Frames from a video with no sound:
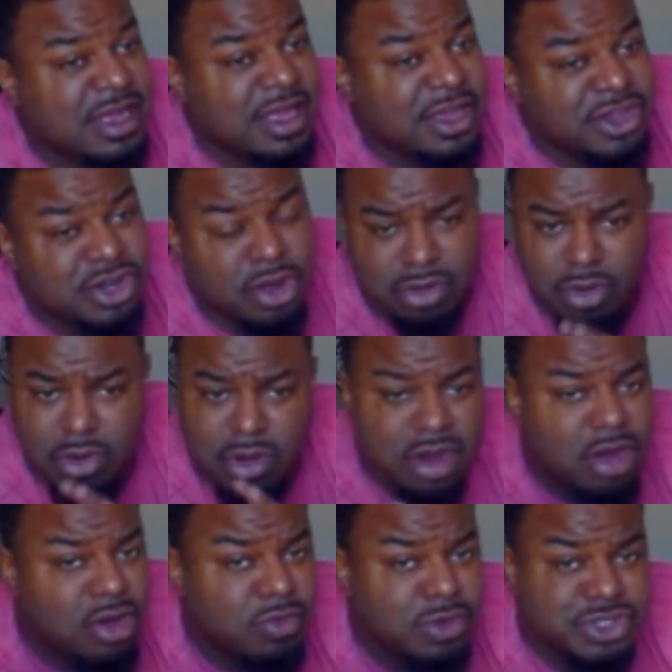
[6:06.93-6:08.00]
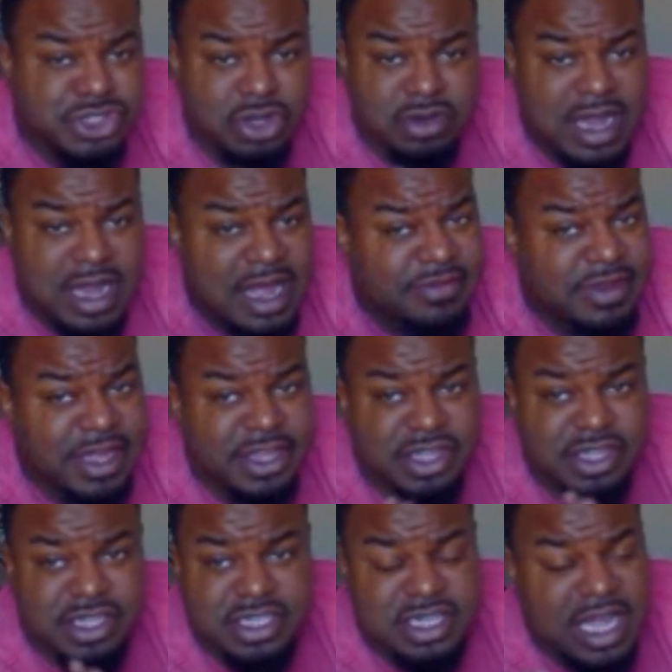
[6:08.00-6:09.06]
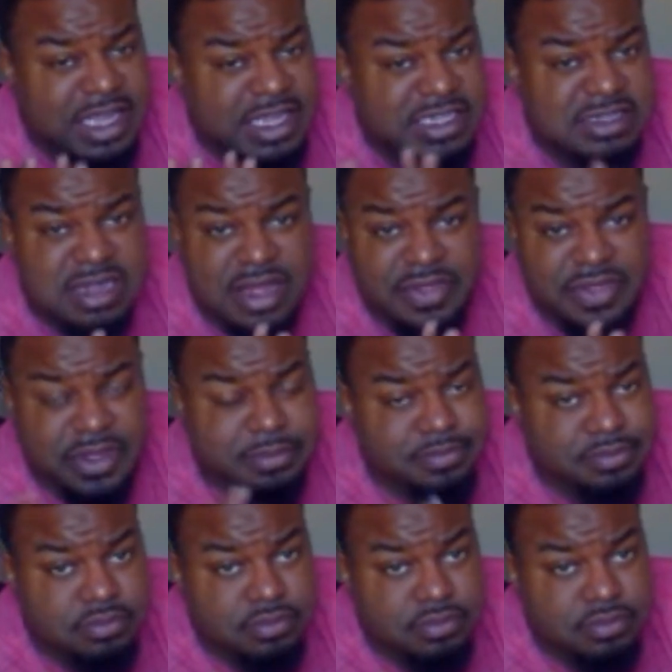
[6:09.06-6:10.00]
You know, going on with your life like it's like it's nothing.